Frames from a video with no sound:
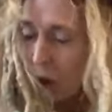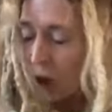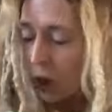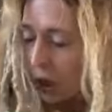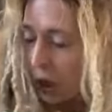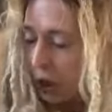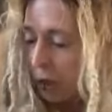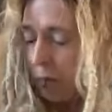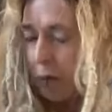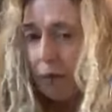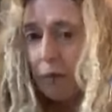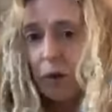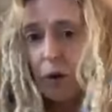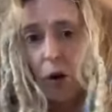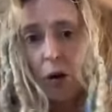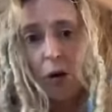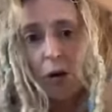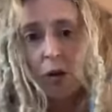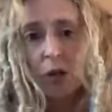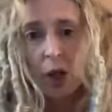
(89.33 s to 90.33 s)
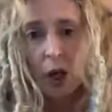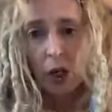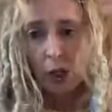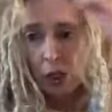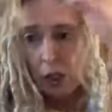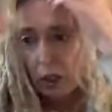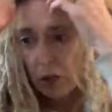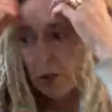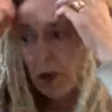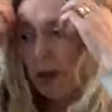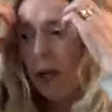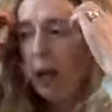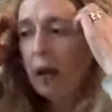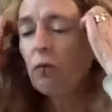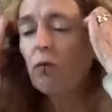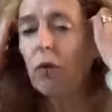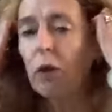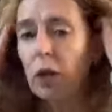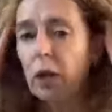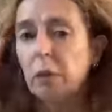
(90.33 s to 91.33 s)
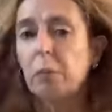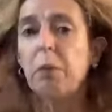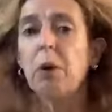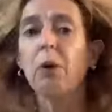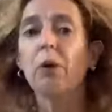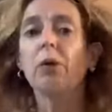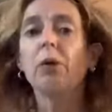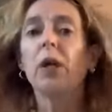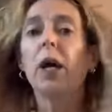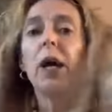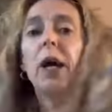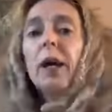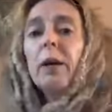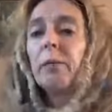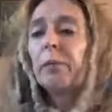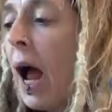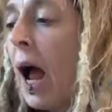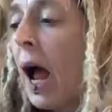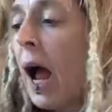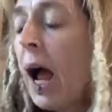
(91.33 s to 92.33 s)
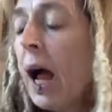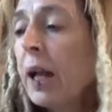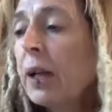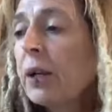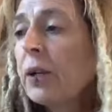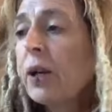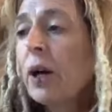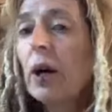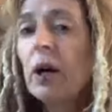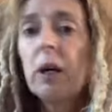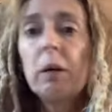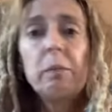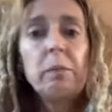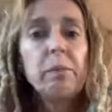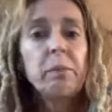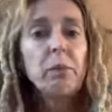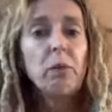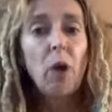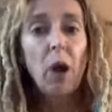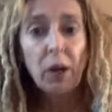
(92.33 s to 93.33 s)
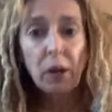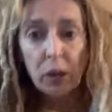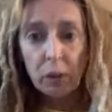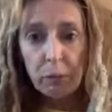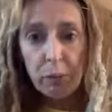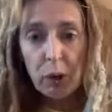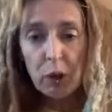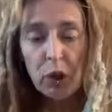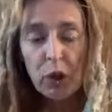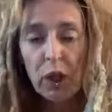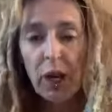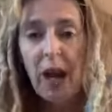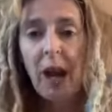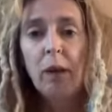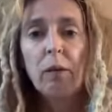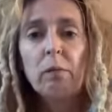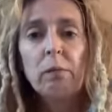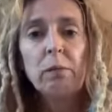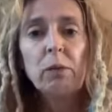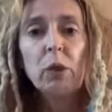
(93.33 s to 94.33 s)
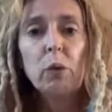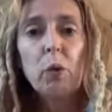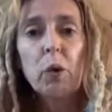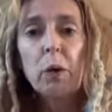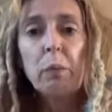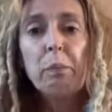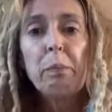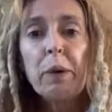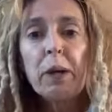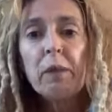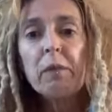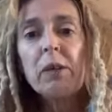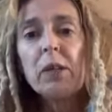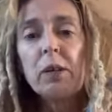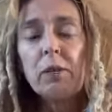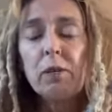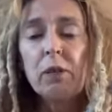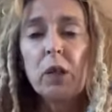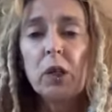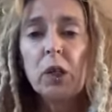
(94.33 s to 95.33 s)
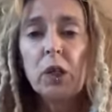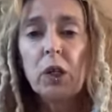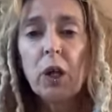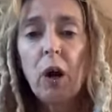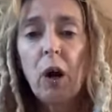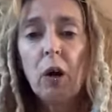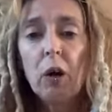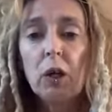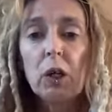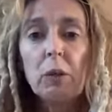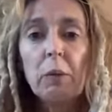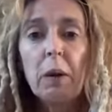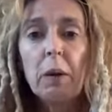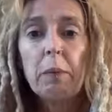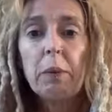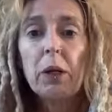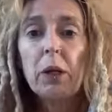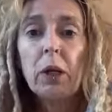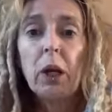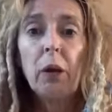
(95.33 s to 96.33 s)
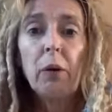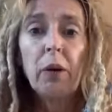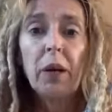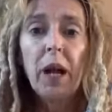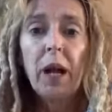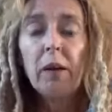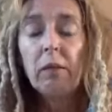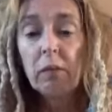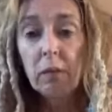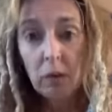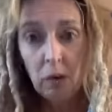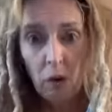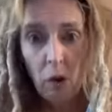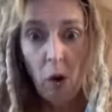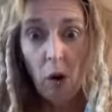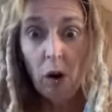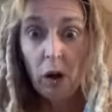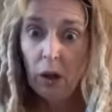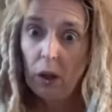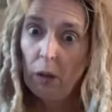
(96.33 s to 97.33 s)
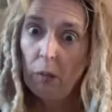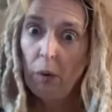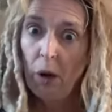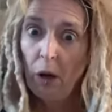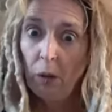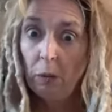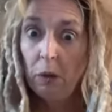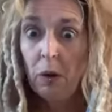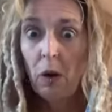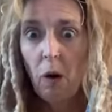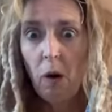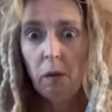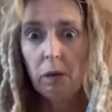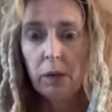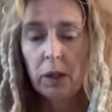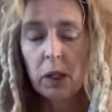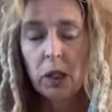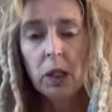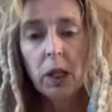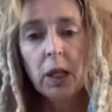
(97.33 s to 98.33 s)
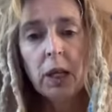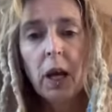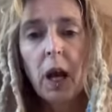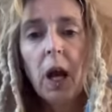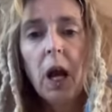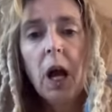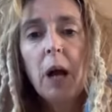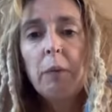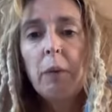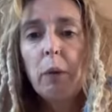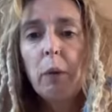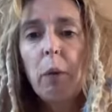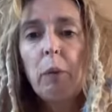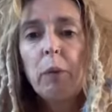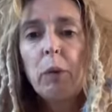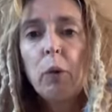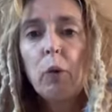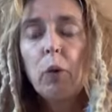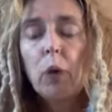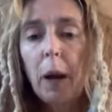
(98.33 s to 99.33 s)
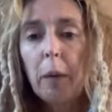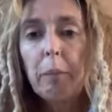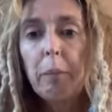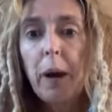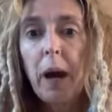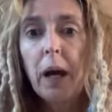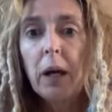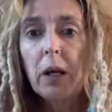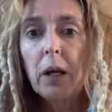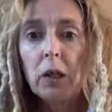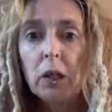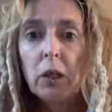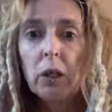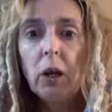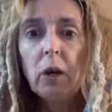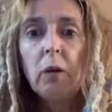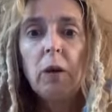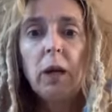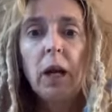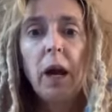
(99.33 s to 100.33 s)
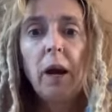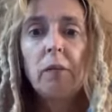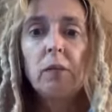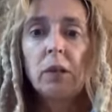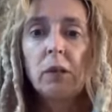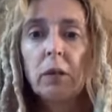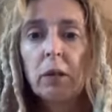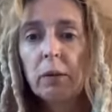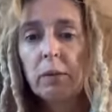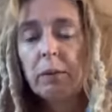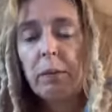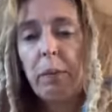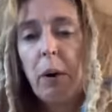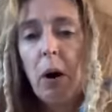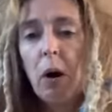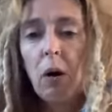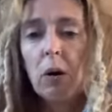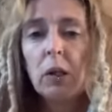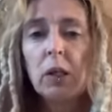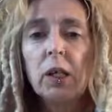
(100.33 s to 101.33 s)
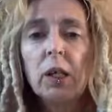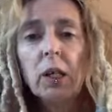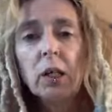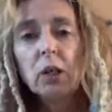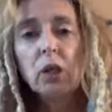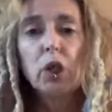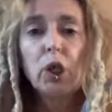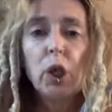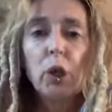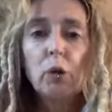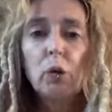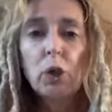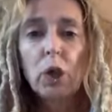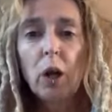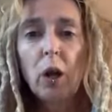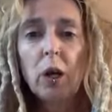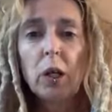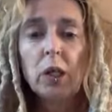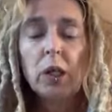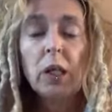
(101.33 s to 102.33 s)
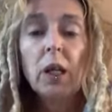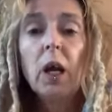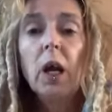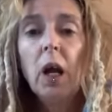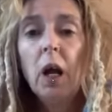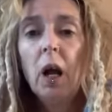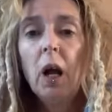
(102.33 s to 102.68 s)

just as a bit of a contrast to my naturally blonde hair. And um, right, you brushed it out. You want a bit of a different style because maybe you're going out. Not at the moment, obviously, but when we all get back to going out and partying and socialising,